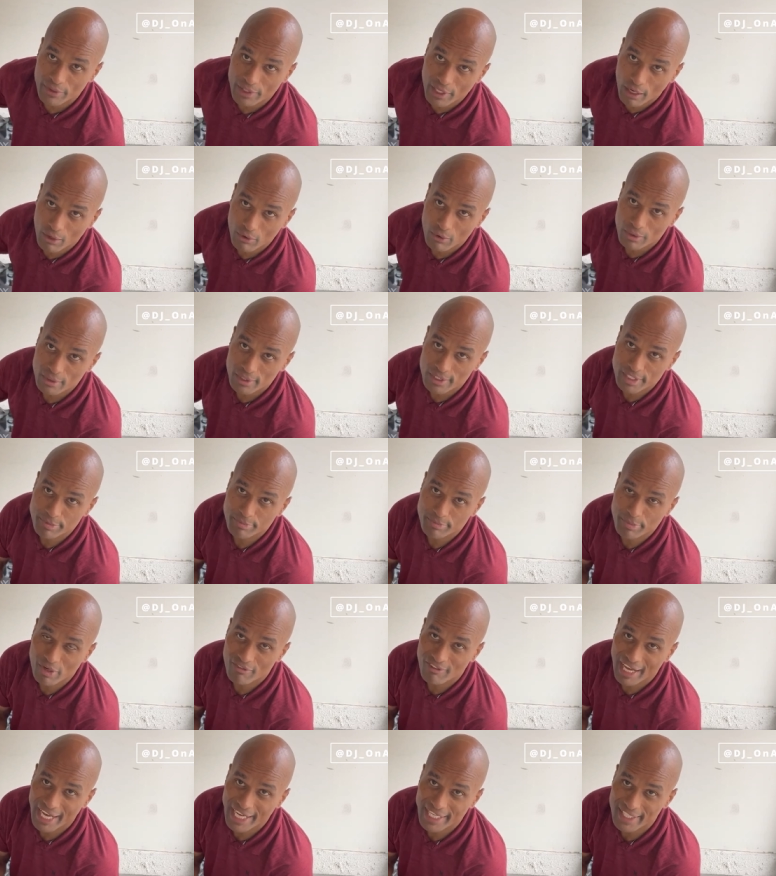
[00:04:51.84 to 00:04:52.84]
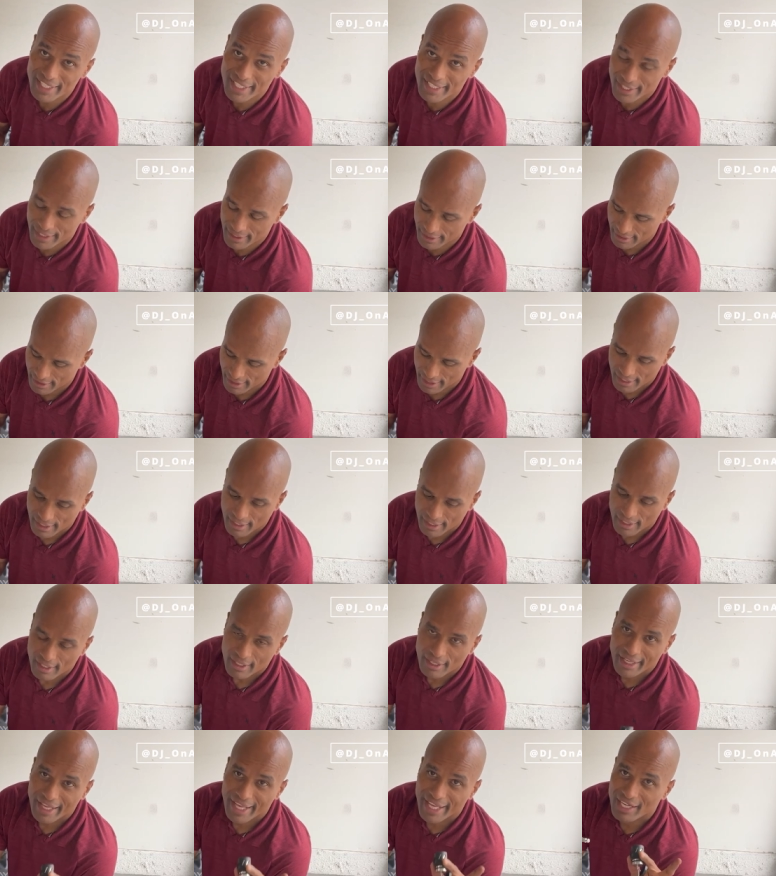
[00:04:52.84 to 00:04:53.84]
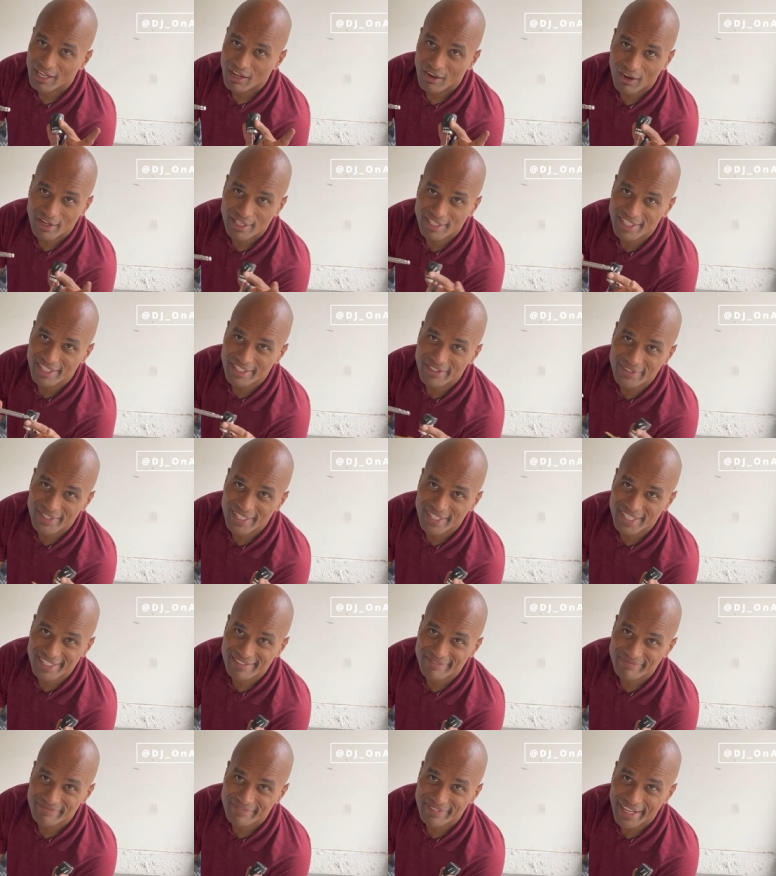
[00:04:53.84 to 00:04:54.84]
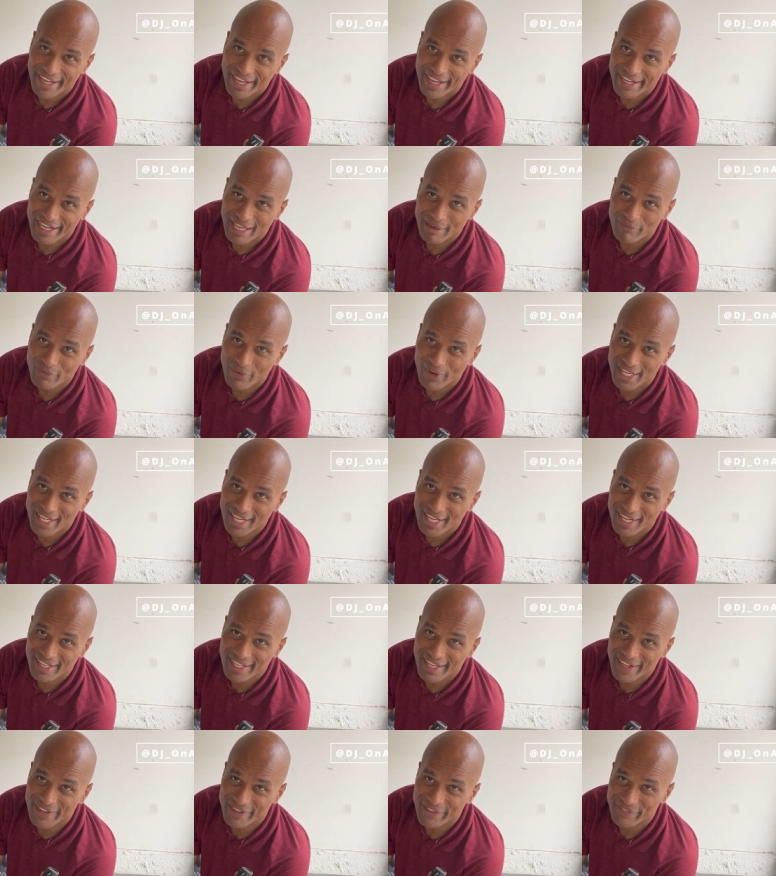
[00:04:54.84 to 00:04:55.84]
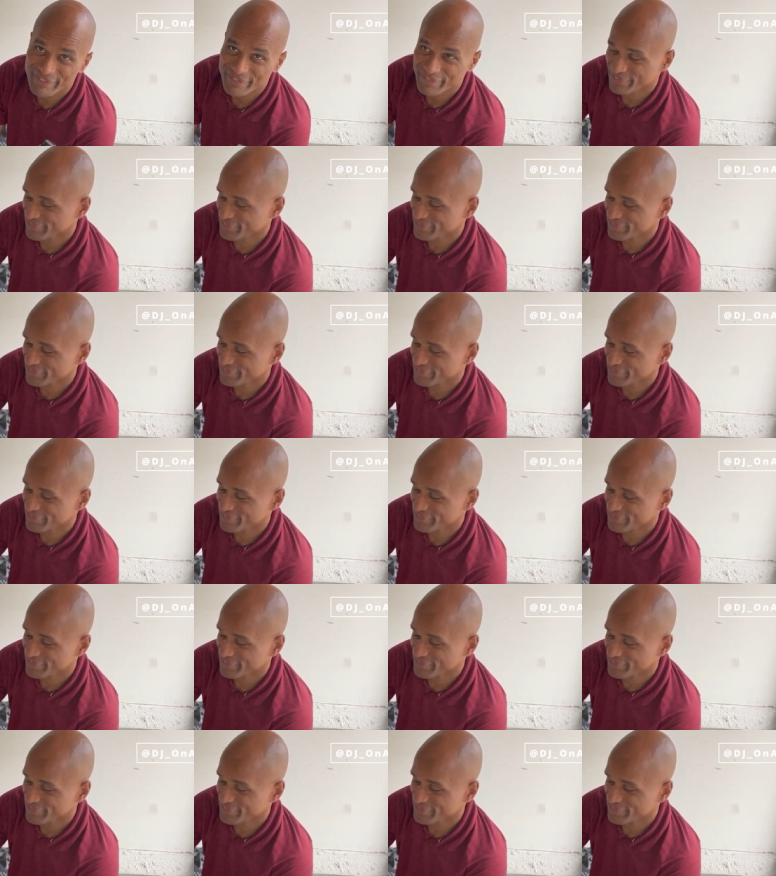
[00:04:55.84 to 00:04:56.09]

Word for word: the holes provided and lock the unit, and I'm ready to go.